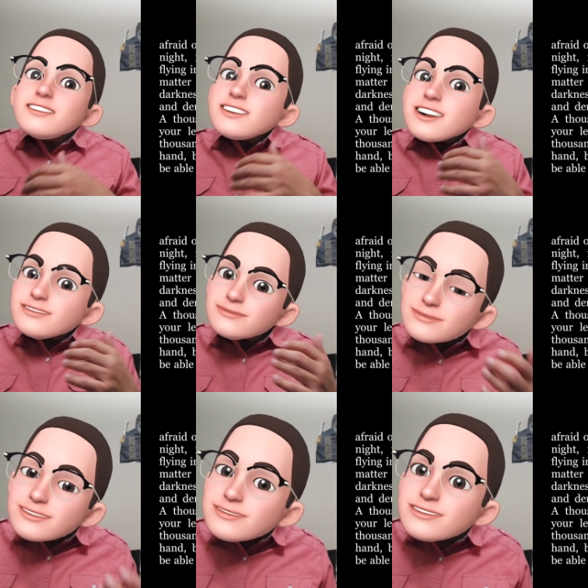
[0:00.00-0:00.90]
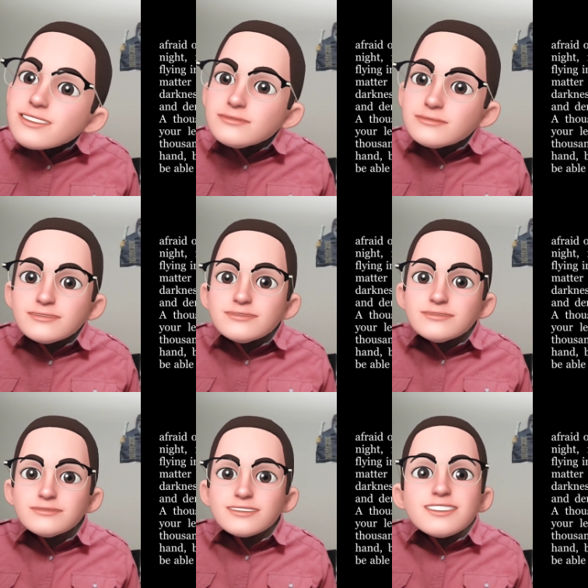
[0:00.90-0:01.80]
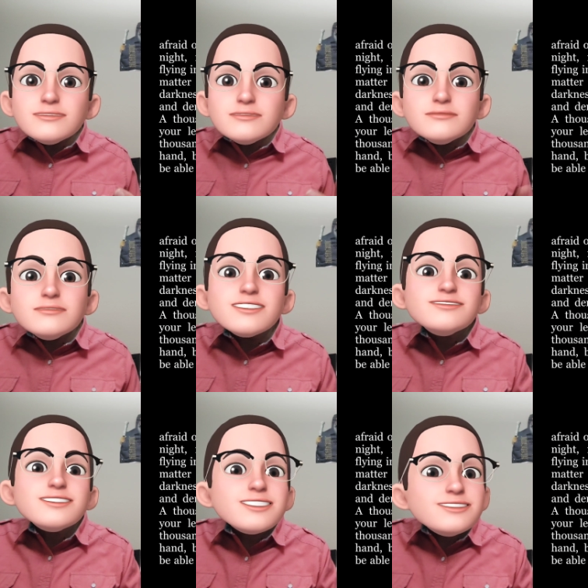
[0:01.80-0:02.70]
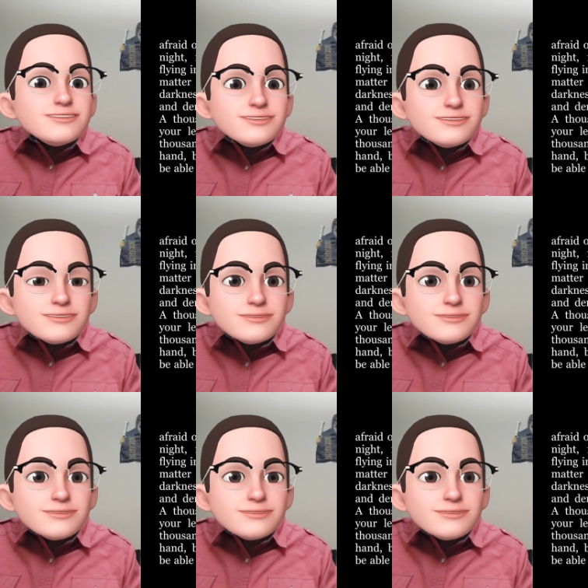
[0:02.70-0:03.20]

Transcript: and ten thousand at your right hand,